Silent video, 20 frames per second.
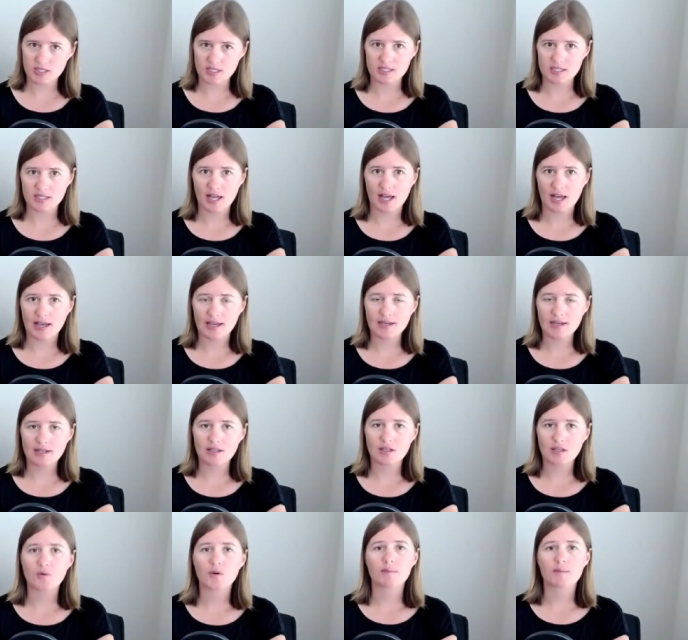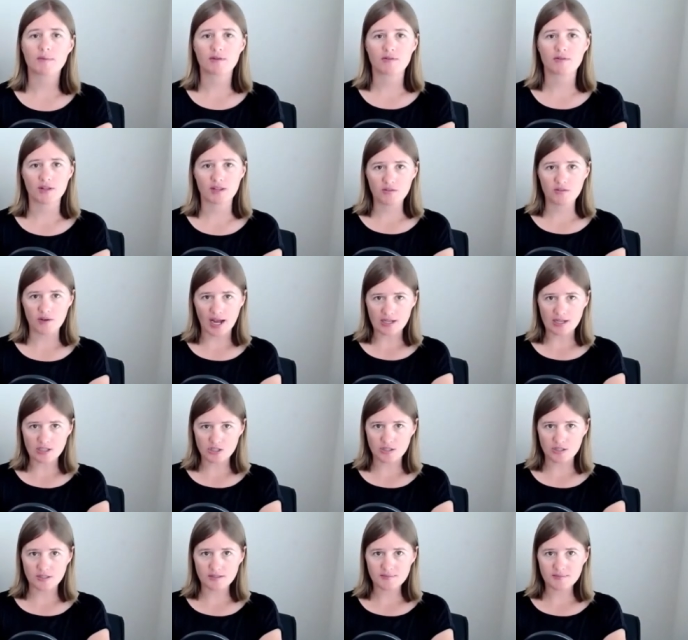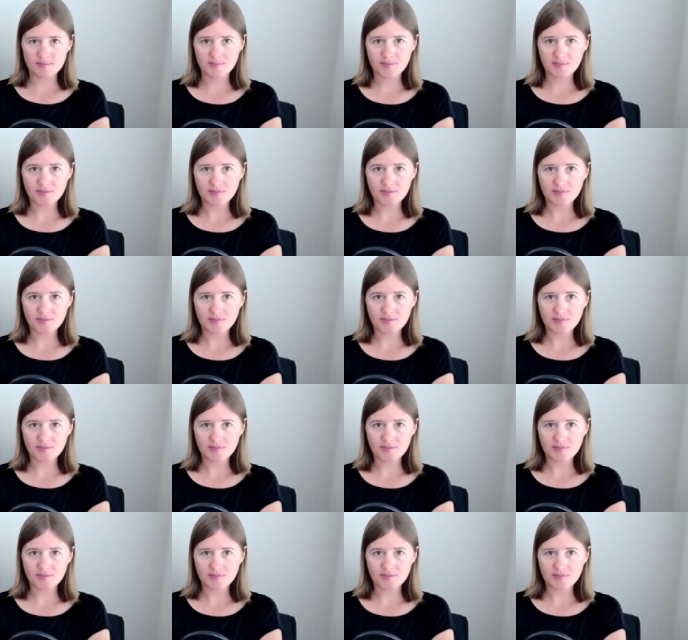aside, you can be really rational.